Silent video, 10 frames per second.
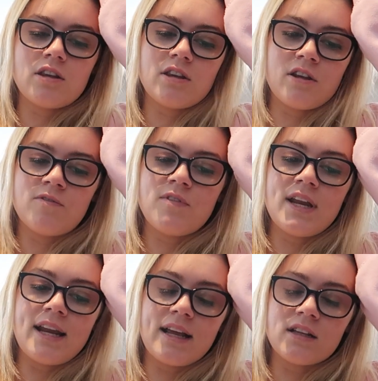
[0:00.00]
the
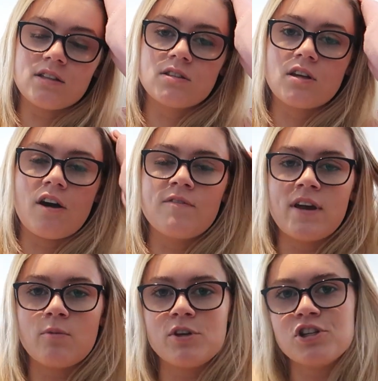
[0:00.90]
feelings, I
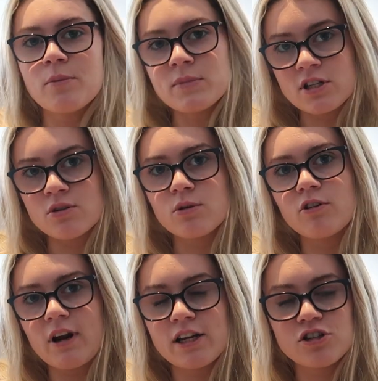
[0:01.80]
think we jumped into
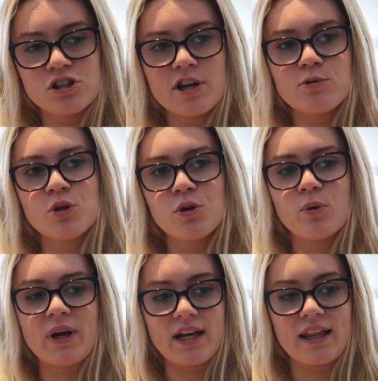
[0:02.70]
a relationship too
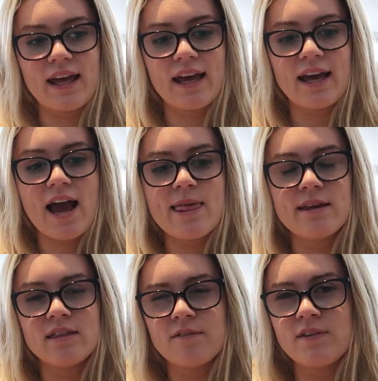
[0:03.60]
quickly, and
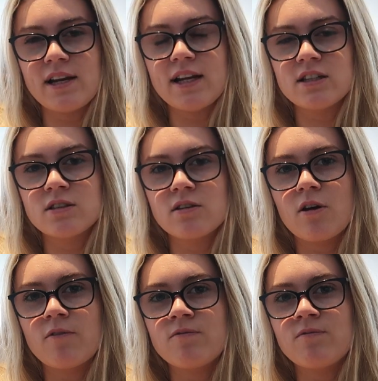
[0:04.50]
then the feelings
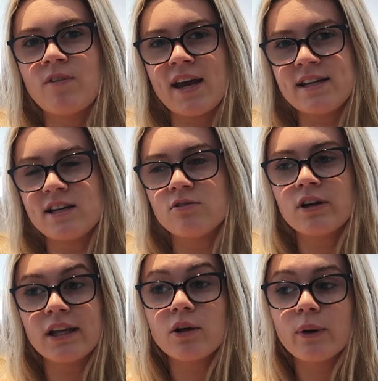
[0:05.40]
faded
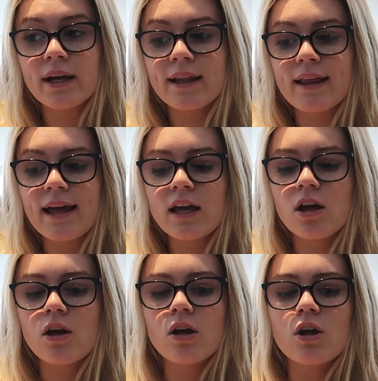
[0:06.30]
really quickly.
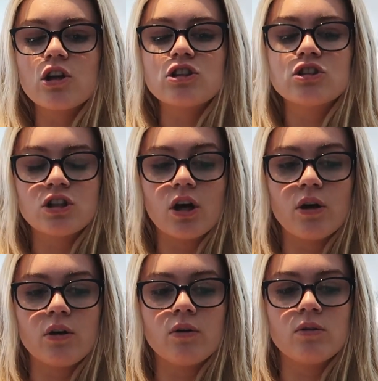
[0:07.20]

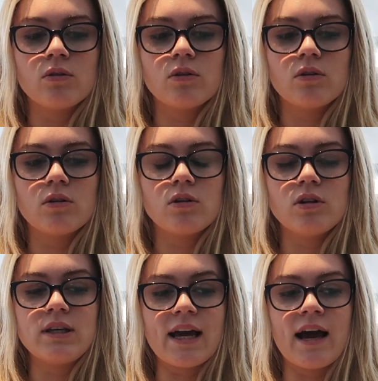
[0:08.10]
So
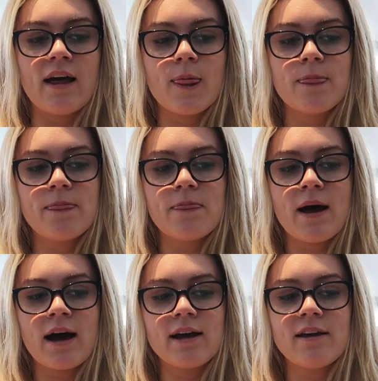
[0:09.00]
yeah,
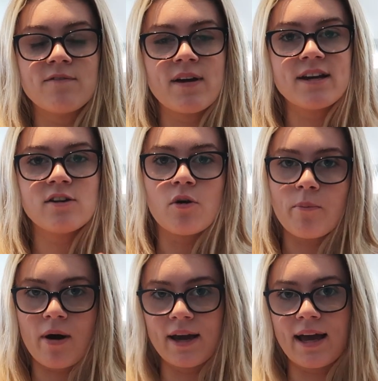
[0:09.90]
that it faded on
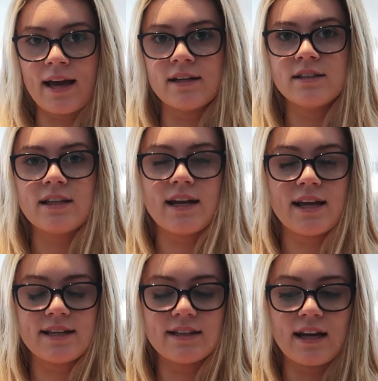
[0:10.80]
my end, then
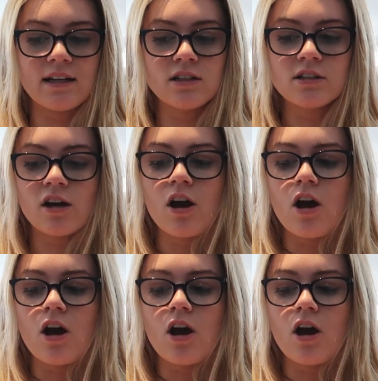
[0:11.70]
his end.